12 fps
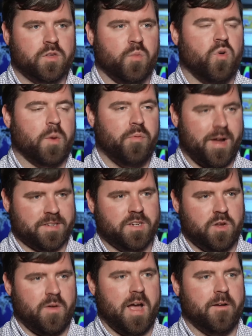So the more
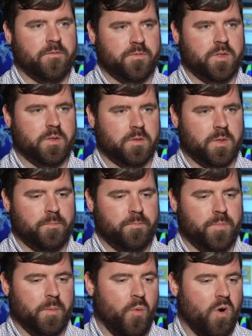complexity you have, the, the,
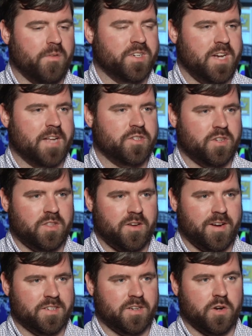the, more of a chance
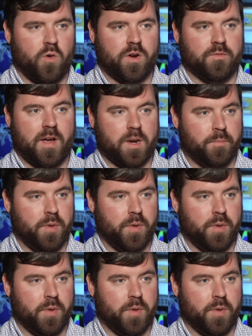there is they're going to find a